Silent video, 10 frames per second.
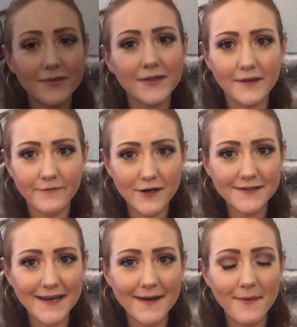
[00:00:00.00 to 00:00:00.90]
The
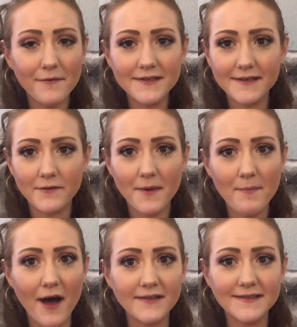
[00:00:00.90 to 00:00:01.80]
first item I received in my
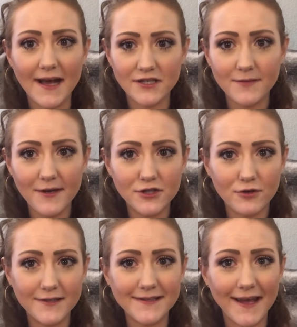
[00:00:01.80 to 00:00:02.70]
box is actually my
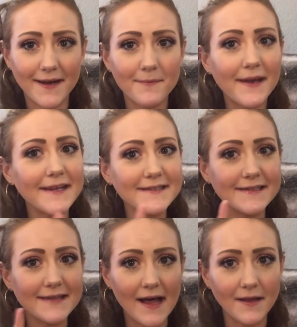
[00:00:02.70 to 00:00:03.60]
choice item, and it's
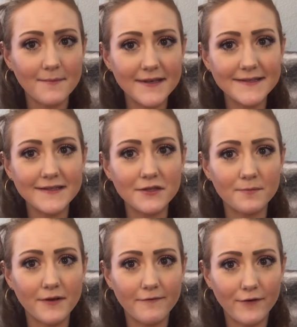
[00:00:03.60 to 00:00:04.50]
this Elemis
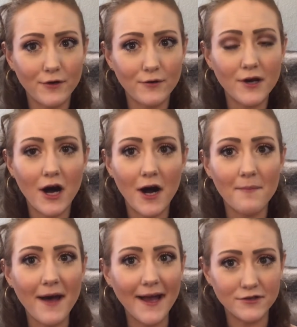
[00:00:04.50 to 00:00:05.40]
Superfood
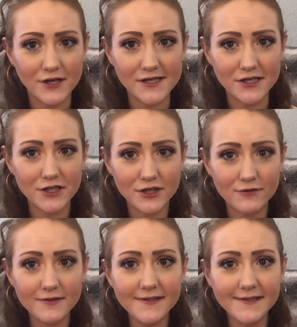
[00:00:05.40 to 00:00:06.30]
Calm Hydration
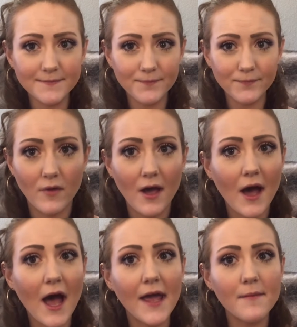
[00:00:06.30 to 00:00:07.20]
Juice.
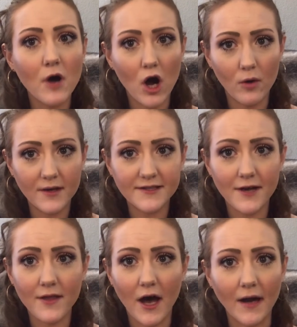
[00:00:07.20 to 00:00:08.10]
I am always
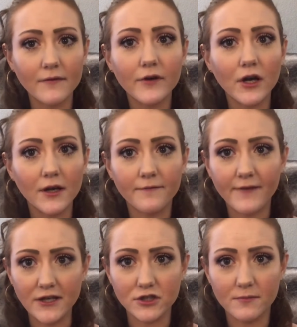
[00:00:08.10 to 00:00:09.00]
on the hunt for a good
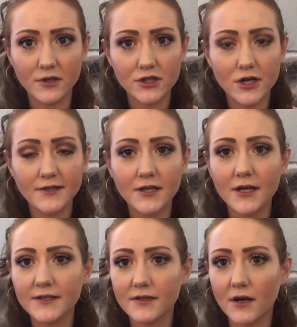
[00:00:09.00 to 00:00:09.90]
facial moisturizer
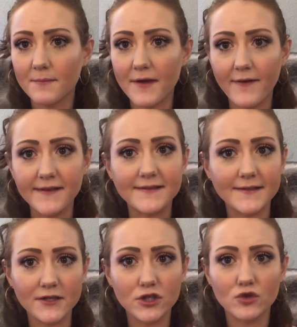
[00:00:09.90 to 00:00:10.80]
considering my face is
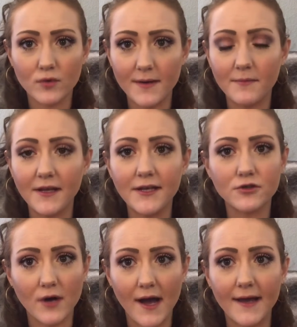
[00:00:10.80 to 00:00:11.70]
extremely
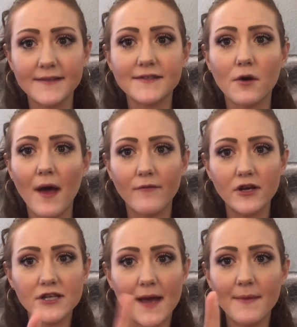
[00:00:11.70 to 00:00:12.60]
dry, so every
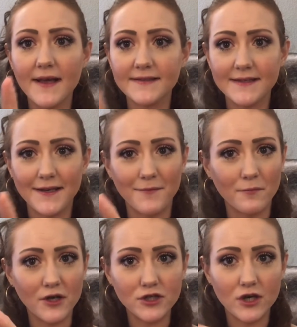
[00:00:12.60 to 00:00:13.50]
time I see a
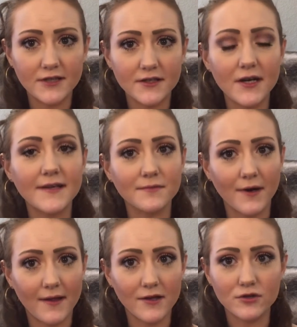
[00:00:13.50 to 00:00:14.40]
moisturizer as one
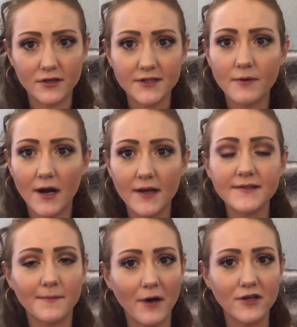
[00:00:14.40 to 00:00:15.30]
of the choice
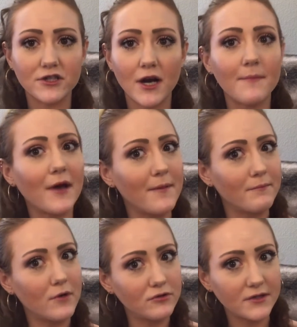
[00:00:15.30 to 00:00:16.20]
products in BOXYCHARM, I
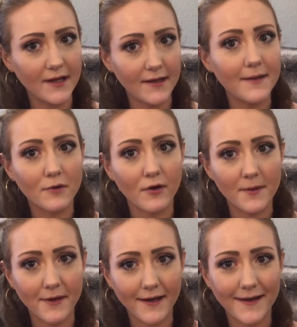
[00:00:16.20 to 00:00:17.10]
most likely am going to
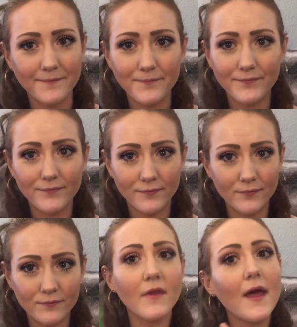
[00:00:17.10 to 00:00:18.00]
pick it.
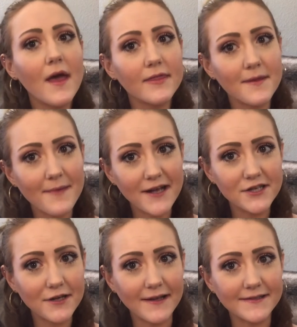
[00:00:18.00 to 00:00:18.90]
The
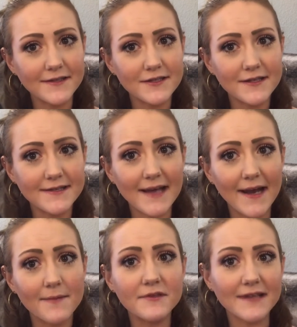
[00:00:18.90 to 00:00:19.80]
matching cleanser to this
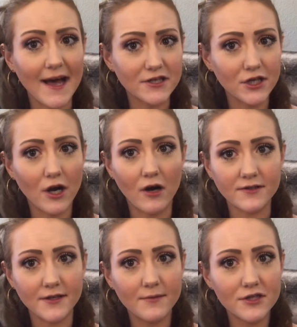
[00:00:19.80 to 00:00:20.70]
item was actually
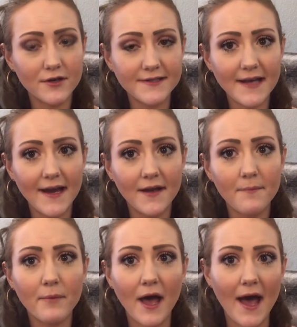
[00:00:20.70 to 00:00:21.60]
also a choice item,
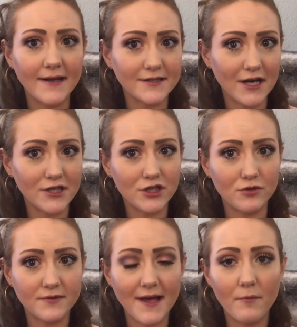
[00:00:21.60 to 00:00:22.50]
but I did not
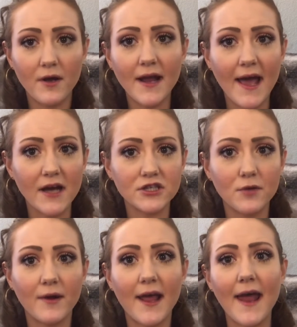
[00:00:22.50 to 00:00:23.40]
choose that one. I actually
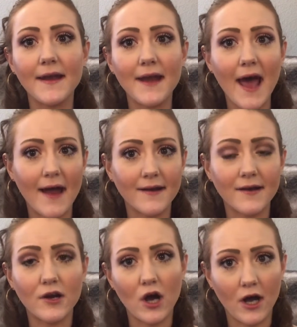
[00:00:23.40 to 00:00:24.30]
went ahead and added
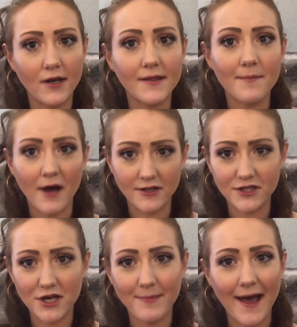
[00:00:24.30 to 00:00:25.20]
it on in the
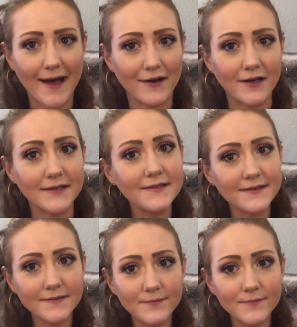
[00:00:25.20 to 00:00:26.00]
BOXYCHARM add-ons.